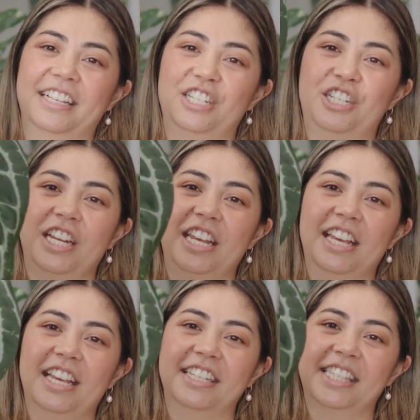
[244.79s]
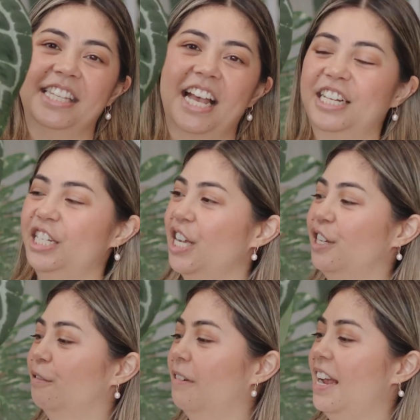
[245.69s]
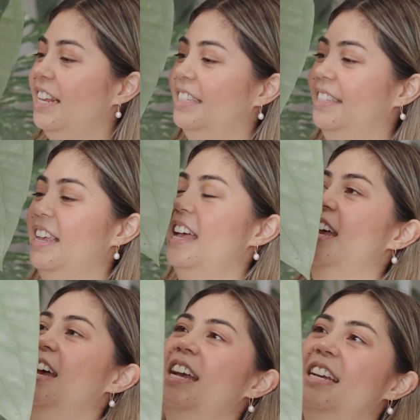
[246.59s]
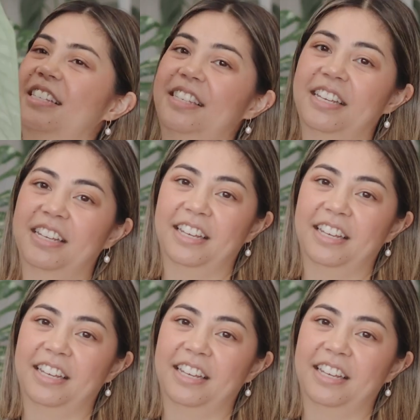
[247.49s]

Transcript: She is such a great size.